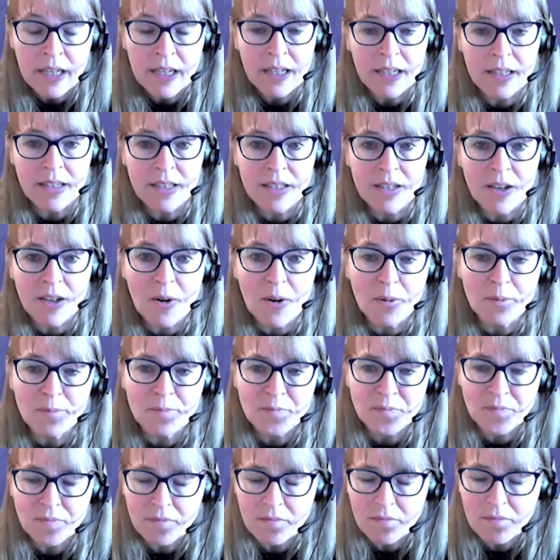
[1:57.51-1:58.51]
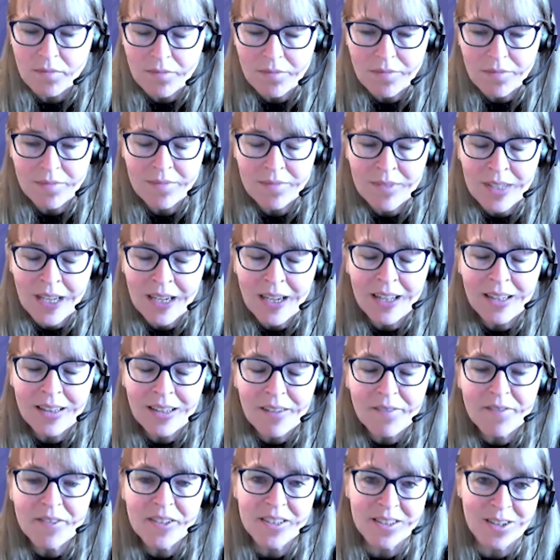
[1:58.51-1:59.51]
And so, I
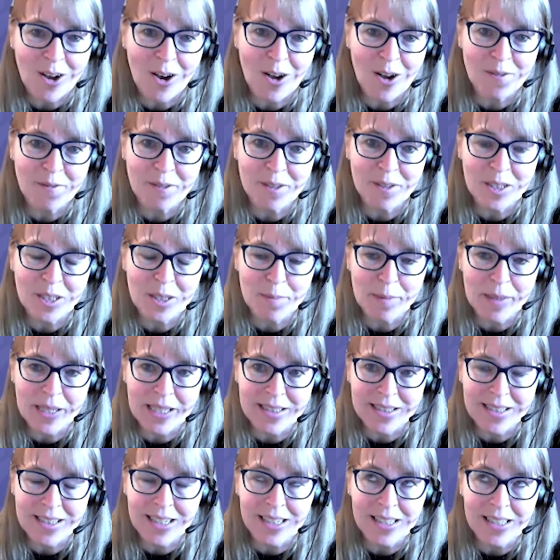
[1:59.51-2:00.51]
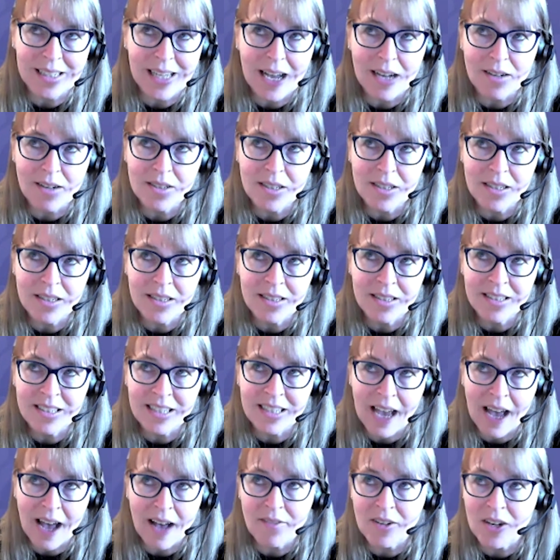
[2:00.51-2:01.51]
love this conference because it allows us to
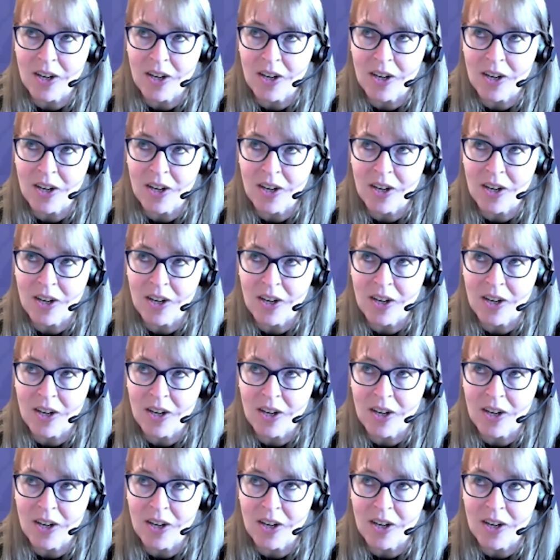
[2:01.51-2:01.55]
have a